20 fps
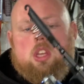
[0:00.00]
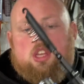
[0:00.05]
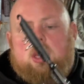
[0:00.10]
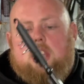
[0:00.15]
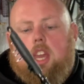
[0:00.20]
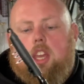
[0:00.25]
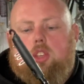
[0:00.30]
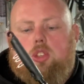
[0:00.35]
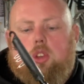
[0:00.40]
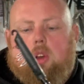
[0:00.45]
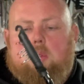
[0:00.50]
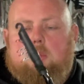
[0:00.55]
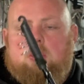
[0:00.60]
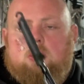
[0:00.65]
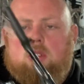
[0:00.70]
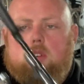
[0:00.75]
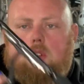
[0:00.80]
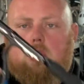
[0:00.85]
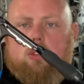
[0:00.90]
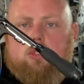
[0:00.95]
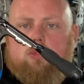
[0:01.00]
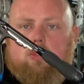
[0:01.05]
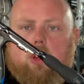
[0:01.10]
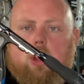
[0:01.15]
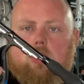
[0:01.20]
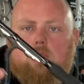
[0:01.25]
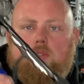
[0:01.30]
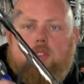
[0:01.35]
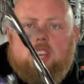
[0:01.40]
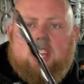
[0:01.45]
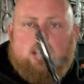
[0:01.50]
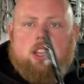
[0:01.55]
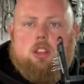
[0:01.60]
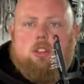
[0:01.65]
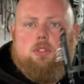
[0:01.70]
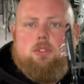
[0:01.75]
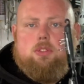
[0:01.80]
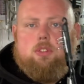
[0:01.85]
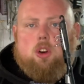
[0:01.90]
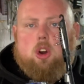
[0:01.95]
Okay, so rod and
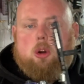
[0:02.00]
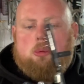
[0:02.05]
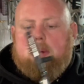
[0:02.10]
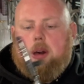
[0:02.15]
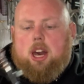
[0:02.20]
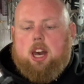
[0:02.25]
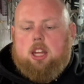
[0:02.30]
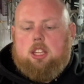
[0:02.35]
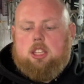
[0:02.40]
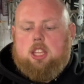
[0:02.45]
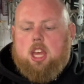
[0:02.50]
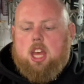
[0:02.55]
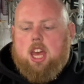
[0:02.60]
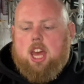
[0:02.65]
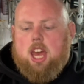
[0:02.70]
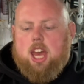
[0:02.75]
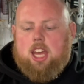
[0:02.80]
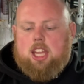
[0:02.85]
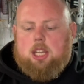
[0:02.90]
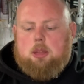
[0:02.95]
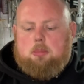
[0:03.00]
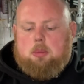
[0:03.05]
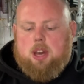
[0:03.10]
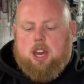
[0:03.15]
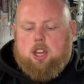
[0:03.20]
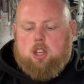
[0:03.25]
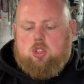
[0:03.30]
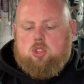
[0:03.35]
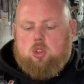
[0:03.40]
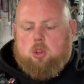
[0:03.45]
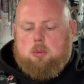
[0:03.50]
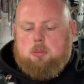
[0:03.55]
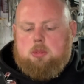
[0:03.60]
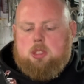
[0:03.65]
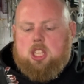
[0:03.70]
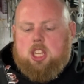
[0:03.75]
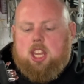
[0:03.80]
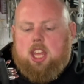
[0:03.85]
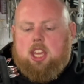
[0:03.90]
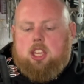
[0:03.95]
reel, £4, and it packs up
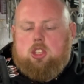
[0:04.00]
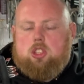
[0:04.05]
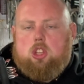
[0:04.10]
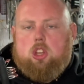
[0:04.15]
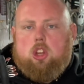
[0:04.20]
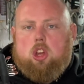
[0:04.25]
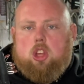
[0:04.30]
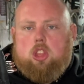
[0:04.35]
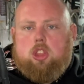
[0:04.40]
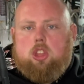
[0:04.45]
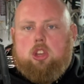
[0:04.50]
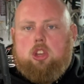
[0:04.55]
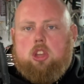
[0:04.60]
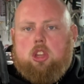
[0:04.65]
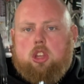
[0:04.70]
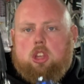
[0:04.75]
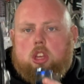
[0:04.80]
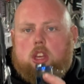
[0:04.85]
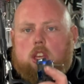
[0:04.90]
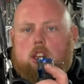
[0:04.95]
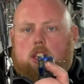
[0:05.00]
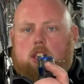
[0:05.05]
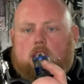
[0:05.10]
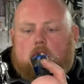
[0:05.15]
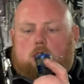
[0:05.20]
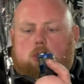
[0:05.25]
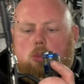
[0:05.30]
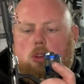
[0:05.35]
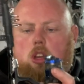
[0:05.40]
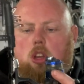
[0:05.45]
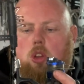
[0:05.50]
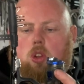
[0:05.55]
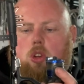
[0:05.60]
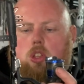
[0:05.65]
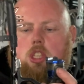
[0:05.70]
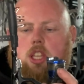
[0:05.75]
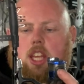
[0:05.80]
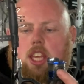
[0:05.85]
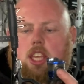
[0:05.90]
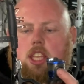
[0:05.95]
to next to nothing. That's what it
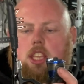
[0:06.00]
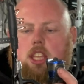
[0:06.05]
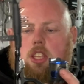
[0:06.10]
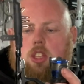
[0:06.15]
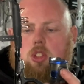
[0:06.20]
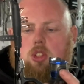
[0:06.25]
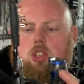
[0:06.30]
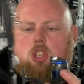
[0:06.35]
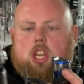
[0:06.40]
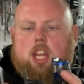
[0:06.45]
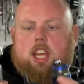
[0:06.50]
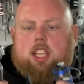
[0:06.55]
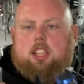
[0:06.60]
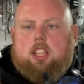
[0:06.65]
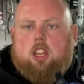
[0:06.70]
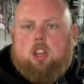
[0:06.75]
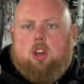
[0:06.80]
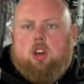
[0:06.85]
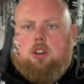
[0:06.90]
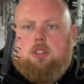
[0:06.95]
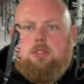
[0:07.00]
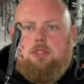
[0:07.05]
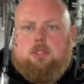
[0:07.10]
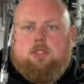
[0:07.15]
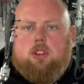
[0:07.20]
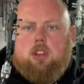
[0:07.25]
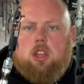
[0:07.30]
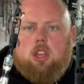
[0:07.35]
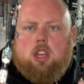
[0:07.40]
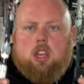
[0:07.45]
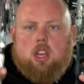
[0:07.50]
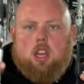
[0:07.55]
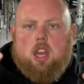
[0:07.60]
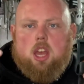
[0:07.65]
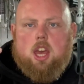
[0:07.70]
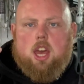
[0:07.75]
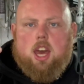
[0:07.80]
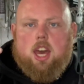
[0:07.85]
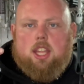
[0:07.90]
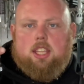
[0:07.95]
looks like. Then you slide that off,
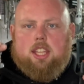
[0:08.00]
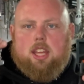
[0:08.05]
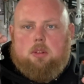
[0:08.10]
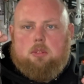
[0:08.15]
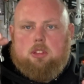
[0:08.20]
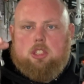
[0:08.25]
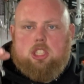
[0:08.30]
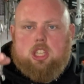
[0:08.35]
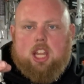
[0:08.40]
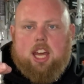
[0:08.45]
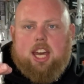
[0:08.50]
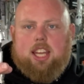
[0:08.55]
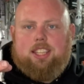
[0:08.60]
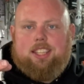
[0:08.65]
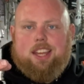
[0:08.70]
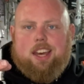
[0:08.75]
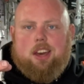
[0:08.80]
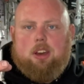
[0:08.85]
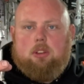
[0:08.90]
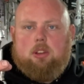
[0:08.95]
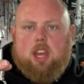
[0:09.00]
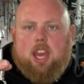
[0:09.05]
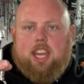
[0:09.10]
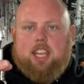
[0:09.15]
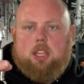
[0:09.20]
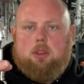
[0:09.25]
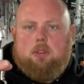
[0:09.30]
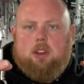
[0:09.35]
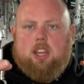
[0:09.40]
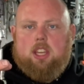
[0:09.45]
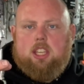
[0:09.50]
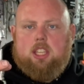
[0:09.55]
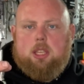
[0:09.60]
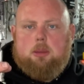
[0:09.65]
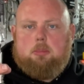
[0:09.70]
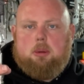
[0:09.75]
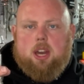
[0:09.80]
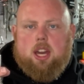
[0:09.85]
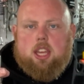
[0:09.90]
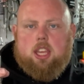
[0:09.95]
and that will slide down anywhere in your
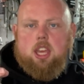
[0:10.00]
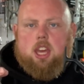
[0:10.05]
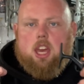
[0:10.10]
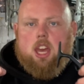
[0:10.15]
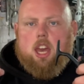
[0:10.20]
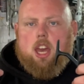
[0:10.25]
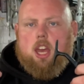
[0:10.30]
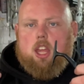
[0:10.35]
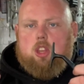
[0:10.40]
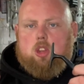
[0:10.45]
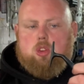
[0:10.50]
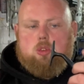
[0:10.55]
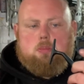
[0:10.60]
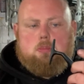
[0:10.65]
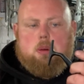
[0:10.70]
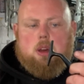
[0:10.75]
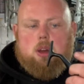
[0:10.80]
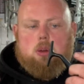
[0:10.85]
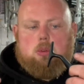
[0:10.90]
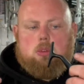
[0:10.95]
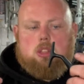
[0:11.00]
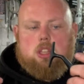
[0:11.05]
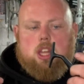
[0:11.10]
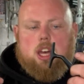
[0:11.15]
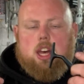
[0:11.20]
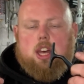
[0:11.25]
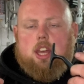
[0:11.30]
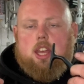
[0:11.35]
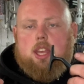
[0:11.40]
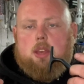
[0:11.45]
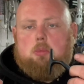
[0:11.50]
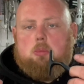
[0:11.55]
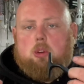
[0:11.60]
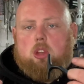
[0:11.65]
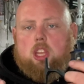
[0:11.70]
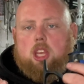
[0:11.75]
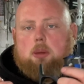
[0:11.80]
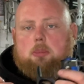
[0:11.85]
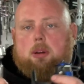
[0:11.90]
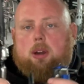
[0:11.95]
bag, and just poke that in one
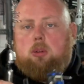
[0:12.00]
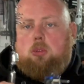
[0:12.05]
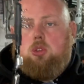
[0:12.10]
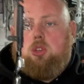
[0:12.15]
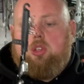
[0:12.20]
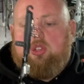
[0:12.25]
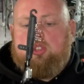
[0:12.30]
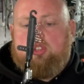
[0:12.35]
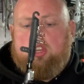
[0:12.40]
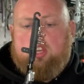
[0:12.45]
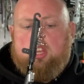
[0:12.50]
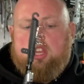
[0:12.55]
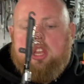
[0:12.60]
of your pouches.